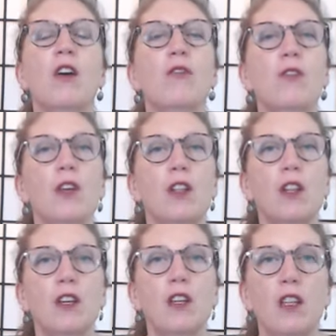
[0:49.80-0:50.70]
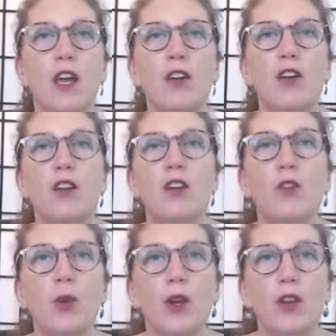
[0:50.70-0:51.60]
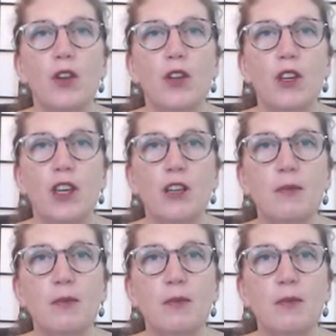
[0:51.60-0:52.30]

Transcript: Feel into the energy of where you're sitting.